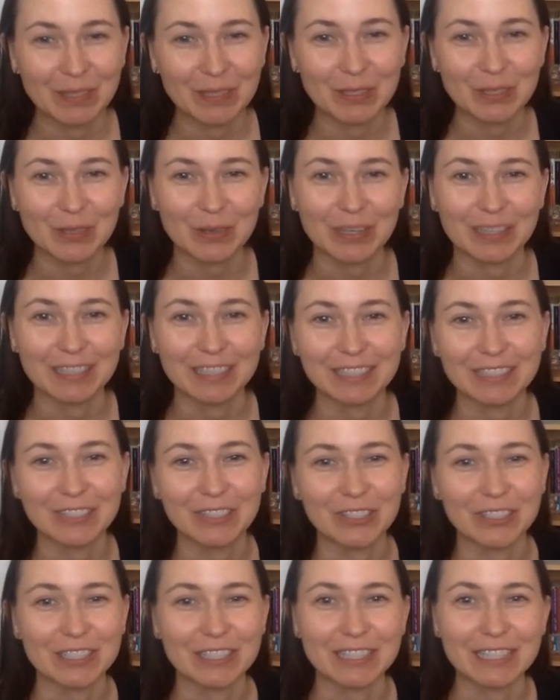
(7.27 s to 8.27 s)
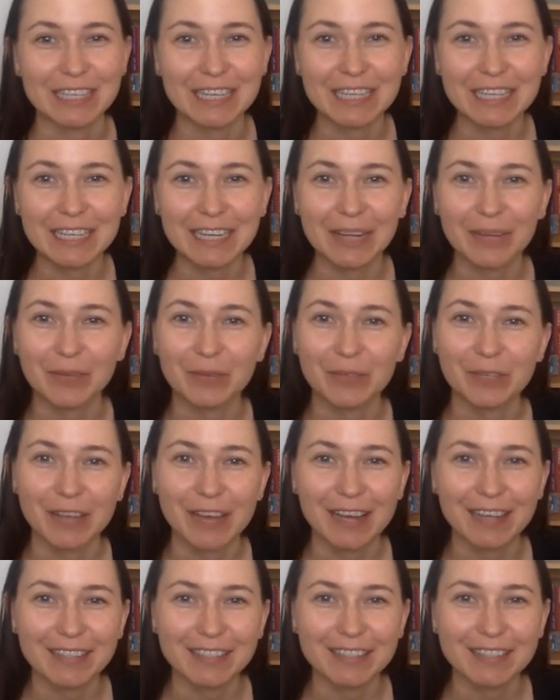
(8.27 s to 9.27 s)
So I'd like to just sit and
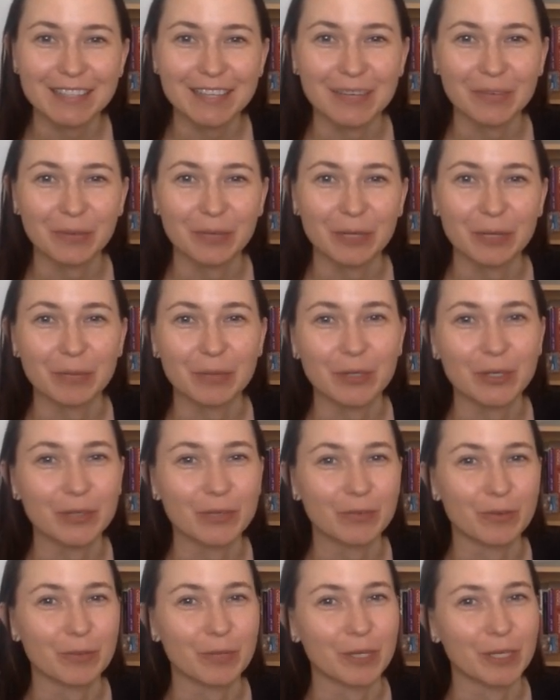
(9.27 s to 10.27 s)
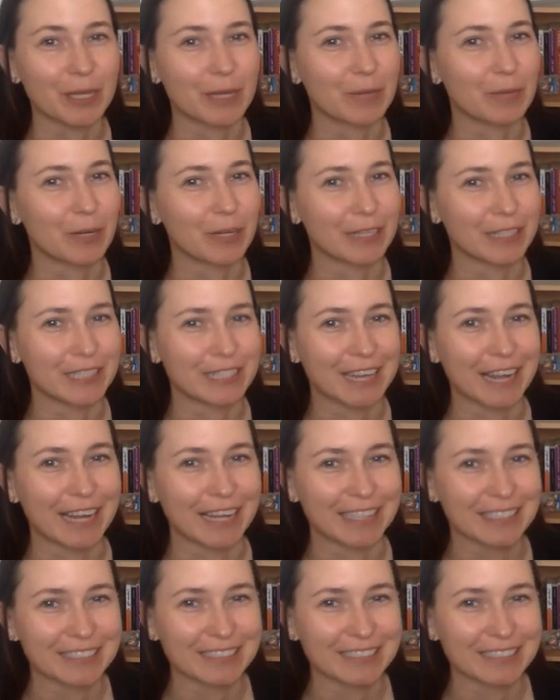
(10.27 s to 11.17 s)
relax and read a book from our library today.